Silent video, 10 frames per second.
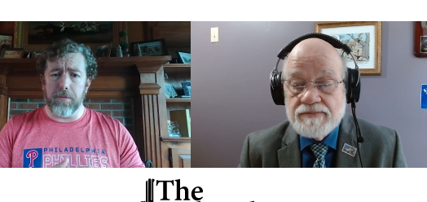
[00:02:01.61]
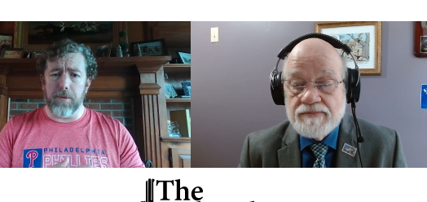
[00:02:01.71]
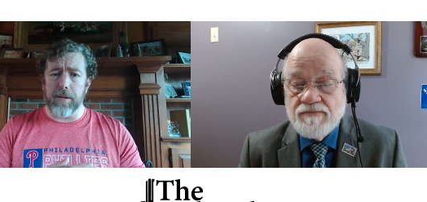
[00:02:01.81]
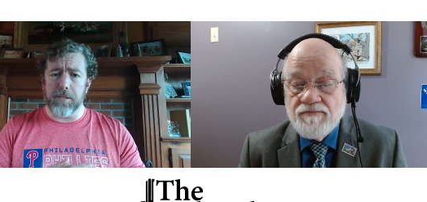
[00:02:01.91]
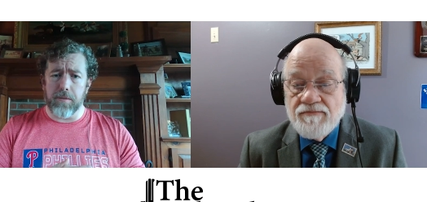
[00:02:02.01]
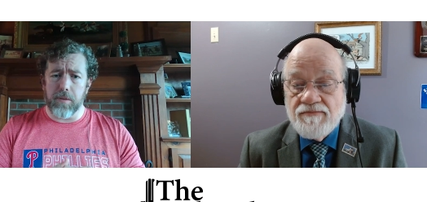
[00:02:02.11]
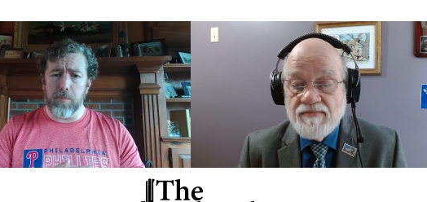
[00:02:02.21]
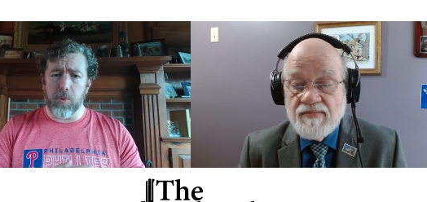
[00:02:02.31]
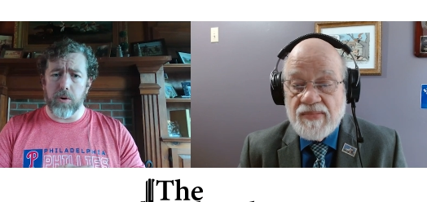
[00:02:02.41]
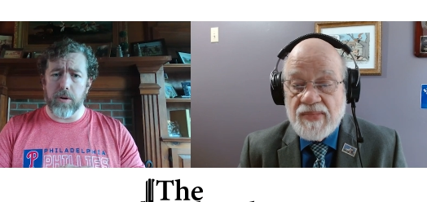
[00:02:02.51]
Speaker 1: the rest of the
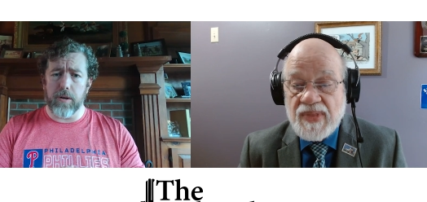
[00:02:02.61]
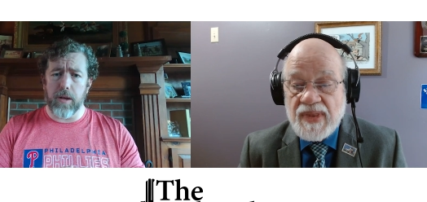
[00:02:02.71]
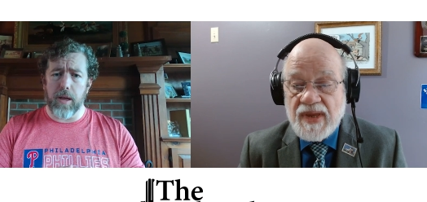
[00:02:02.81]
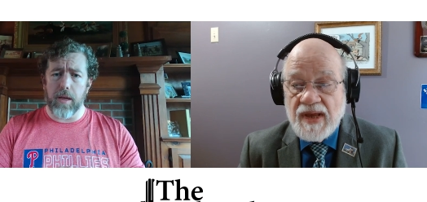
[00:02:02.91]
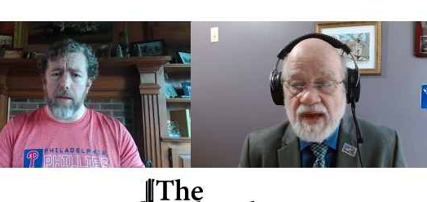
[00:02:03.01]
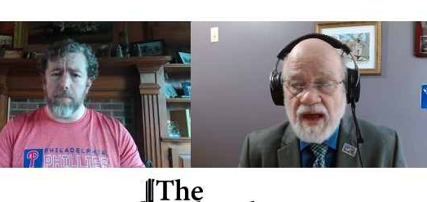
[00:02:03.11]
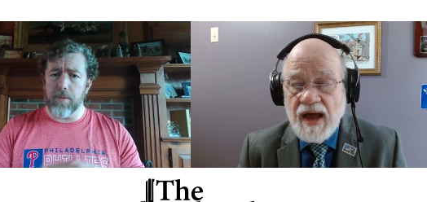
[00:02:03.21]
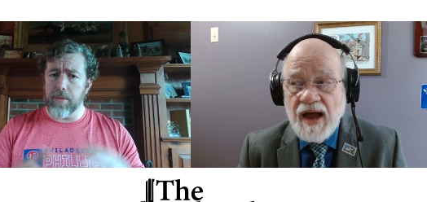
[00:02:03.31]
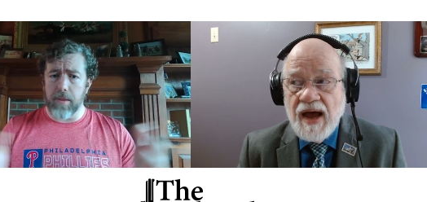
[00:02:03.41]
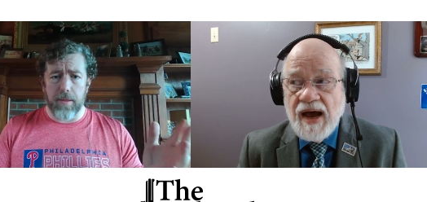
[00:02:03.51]
board uh,
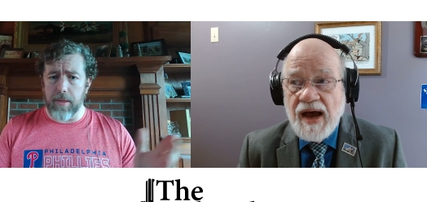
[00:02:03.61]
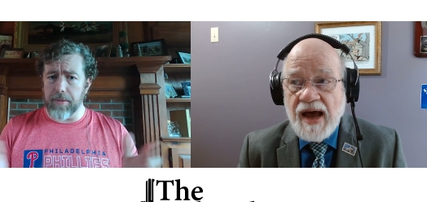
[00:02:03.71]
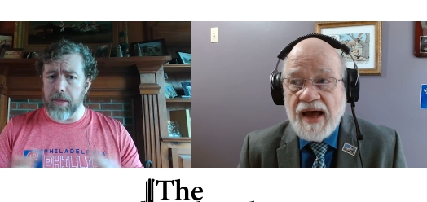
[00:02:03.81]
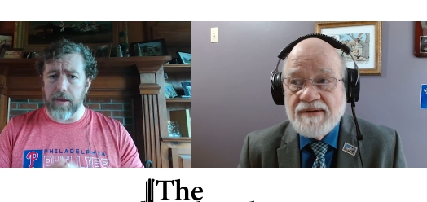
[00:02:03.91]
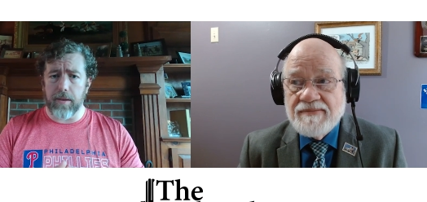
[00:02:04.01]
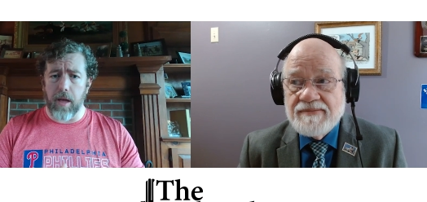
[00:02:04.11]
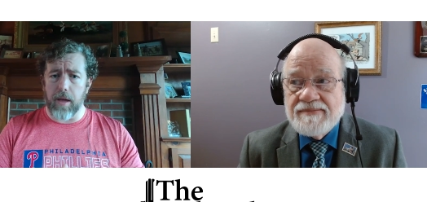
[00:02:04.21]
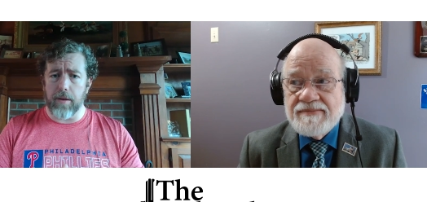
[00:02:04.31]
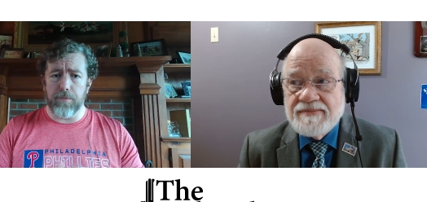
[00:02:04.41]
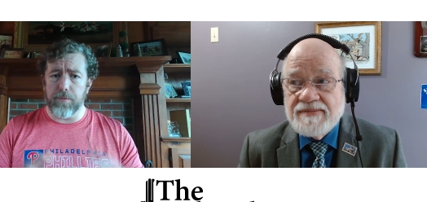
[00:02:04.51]
that I, they
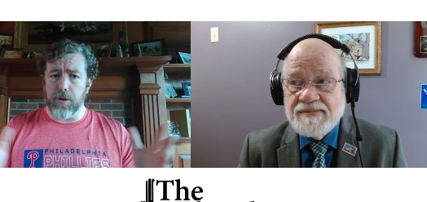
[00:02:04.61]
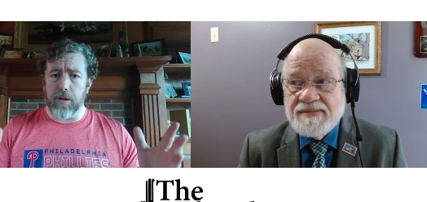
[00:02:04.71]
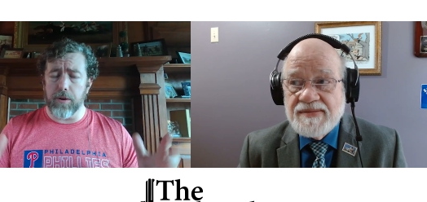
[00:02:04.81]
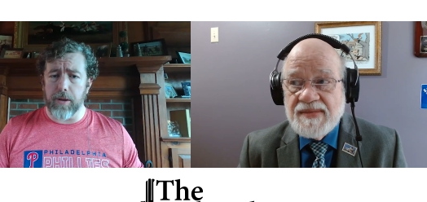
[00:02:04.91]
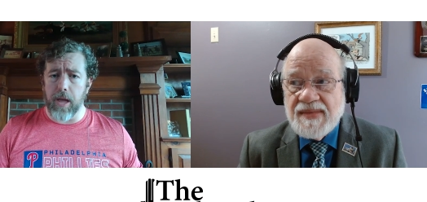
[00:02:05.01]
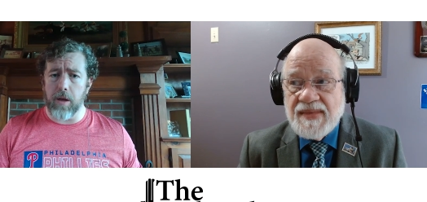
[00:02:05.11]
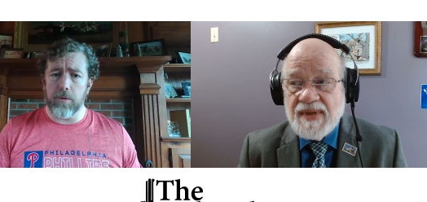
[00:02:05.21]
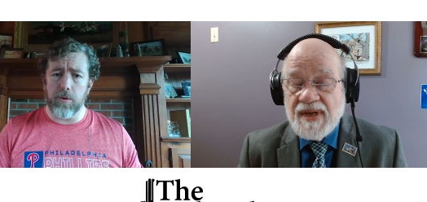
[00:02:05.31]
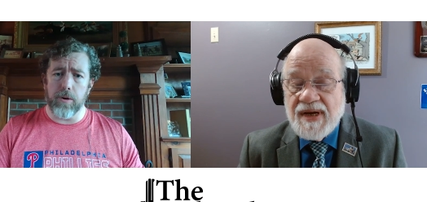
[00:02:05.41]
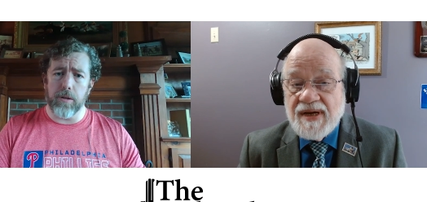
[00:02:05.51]
kind of took into
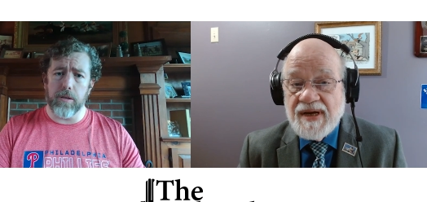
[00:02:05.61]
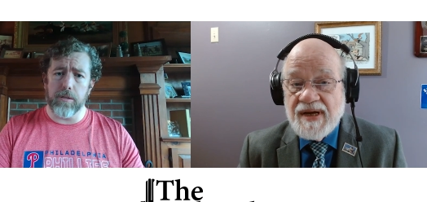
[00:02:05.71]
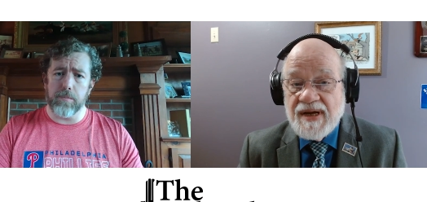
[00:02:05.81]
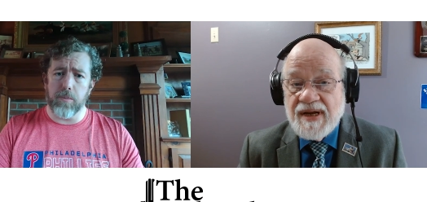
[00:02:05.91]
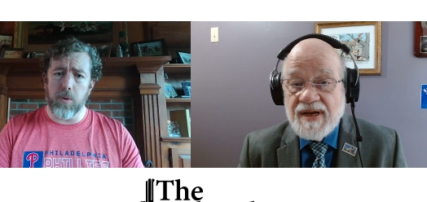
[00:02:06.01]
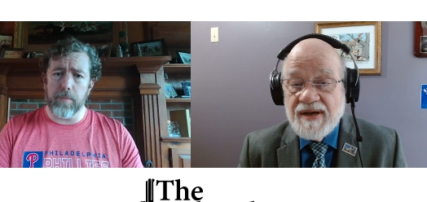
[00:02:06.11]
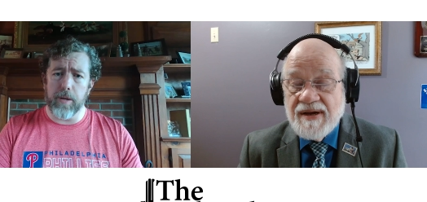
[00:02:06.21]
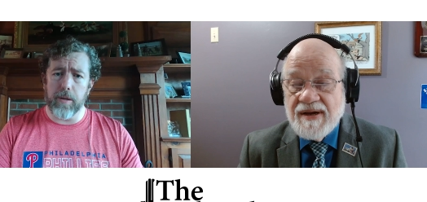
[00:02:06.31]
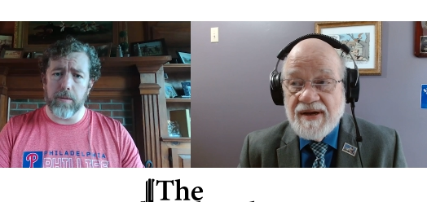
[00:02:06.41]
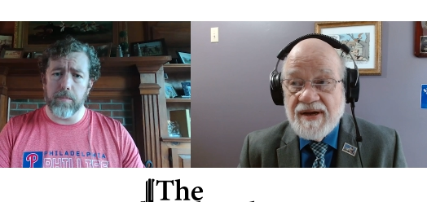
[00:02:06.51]
account during this board
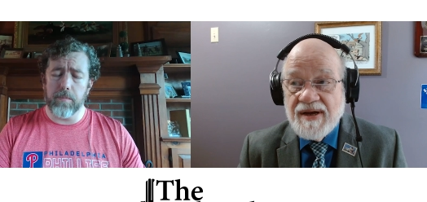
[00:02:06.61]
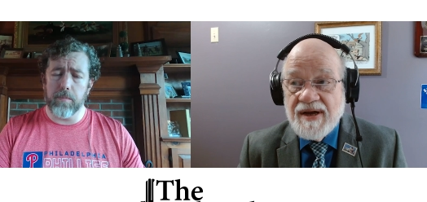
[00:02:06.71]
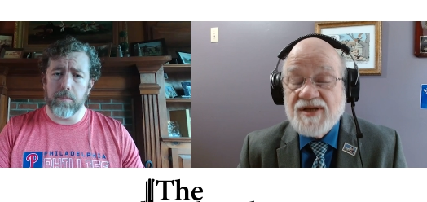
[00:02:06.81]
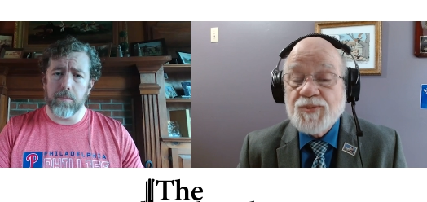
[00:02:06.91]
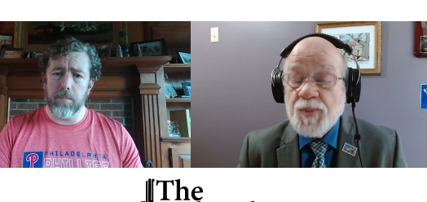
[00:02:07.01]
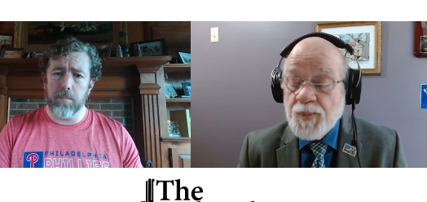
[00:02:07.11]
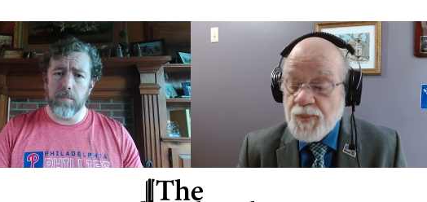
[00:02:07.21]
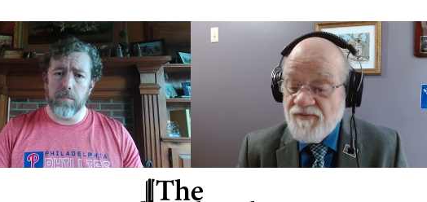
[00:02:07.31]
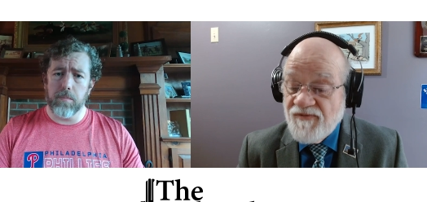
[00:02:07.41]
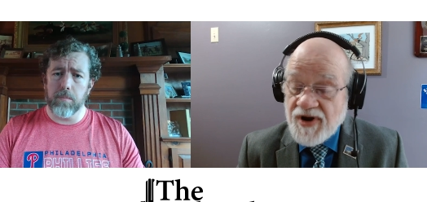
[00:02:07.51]
meeting?
Speaker 2: It's
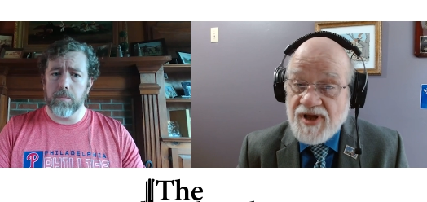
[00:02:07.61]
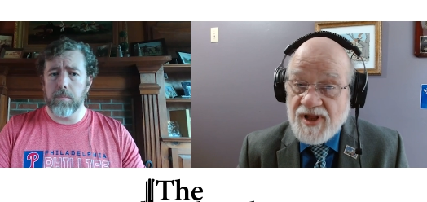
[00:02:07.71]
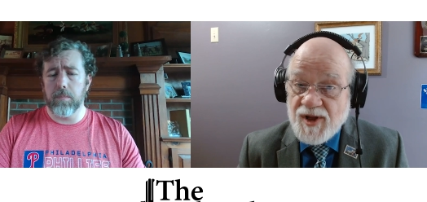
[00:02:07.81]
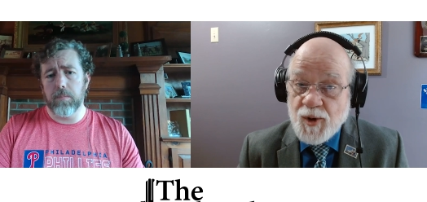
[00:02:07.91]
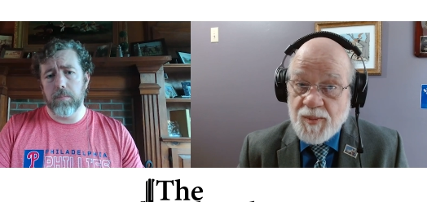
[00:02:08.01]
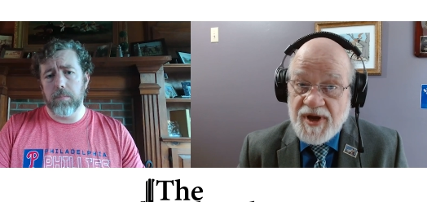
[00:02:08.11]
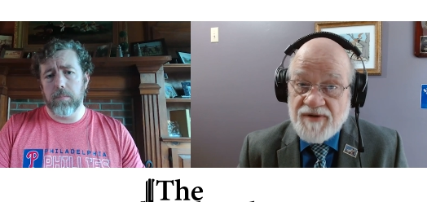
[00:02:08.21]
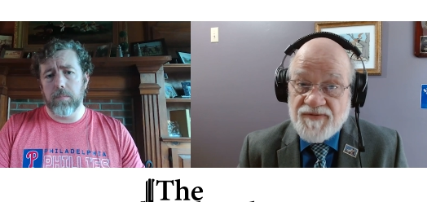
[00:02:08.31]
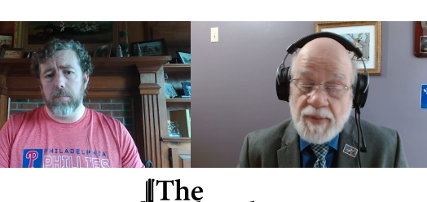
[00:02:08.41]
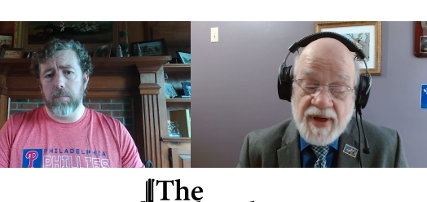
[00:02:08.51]
very clear to
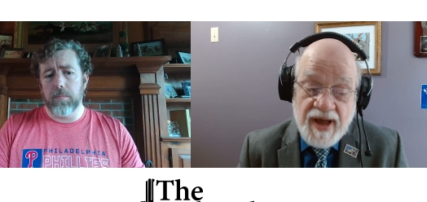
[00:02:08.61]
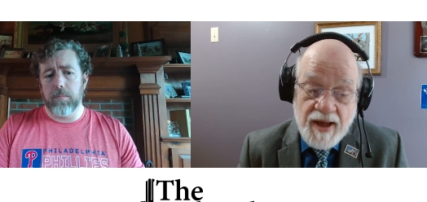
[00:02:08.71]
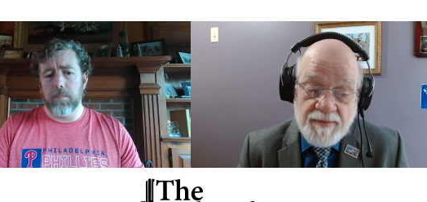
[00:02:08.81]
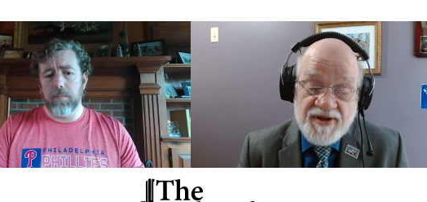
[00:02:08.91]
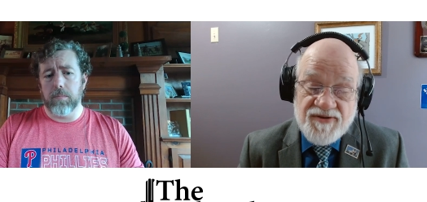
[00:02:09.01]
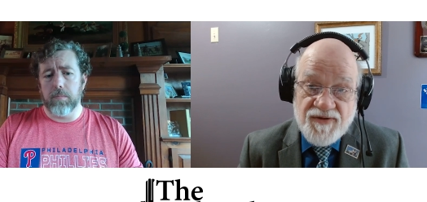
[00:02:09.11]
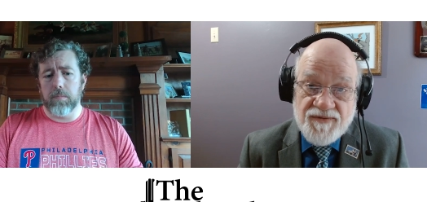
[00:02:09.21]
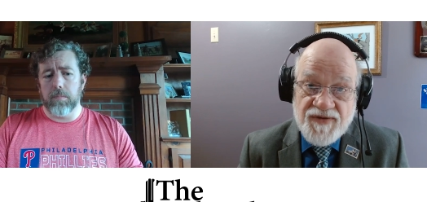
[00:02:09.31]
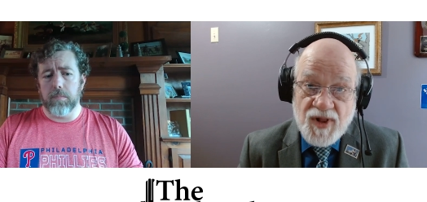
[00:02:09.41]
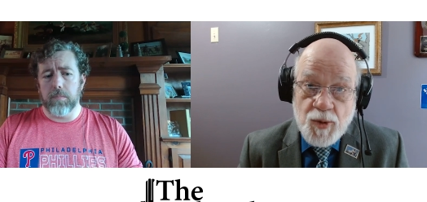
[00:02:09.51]
me from the comments from
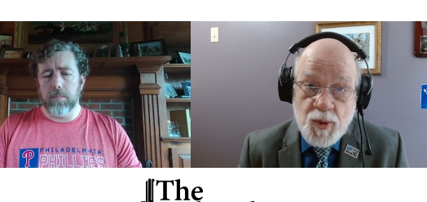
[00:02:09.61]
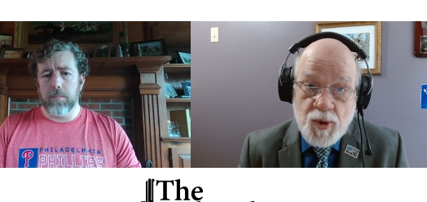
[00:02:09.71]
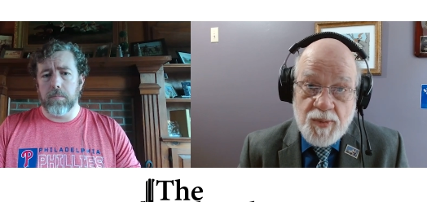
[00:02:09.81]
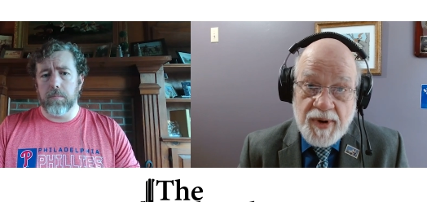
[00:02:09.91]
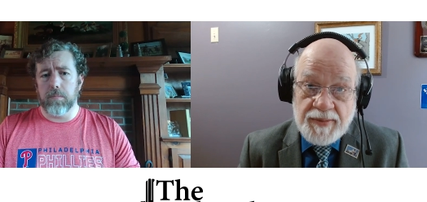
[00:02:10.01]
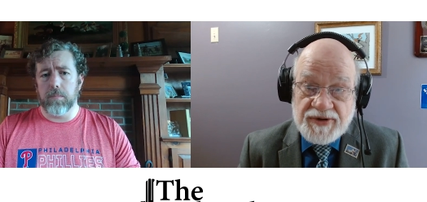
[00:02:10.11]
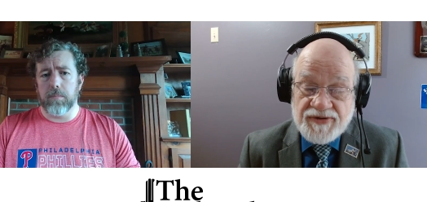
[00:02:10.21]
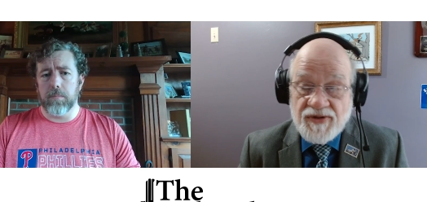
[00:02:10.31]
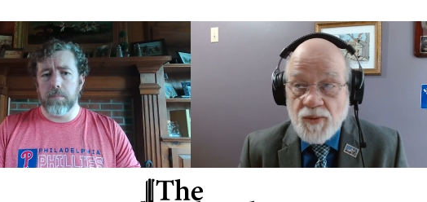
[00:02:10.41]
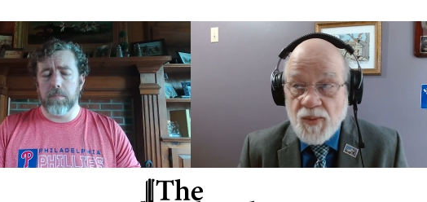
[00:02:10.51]
fellow board
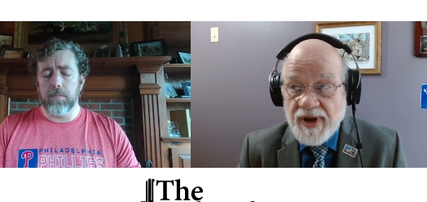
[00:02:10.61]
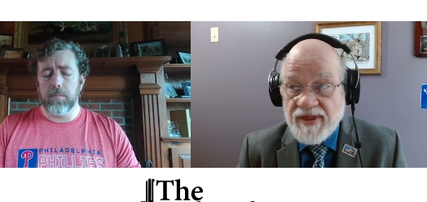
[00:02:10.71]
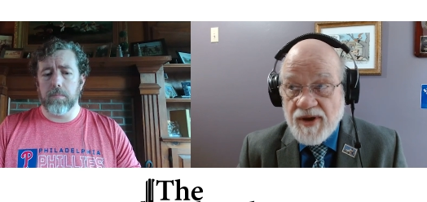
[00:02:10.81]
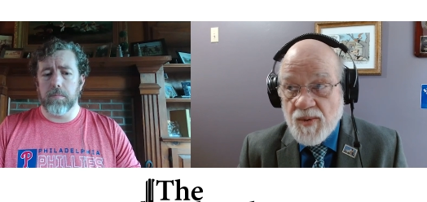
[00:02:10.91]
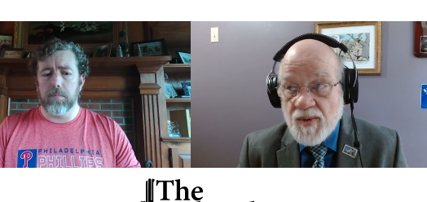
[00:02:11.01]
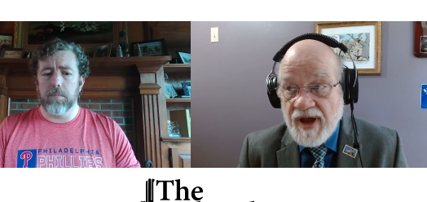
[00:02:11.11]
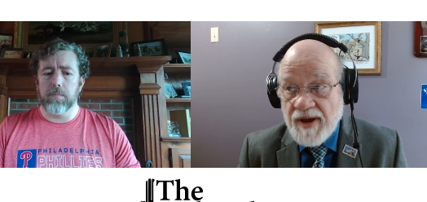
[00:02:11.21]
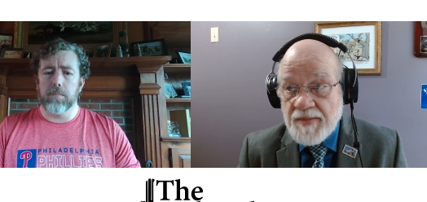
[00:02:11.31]
members and the way they were ha-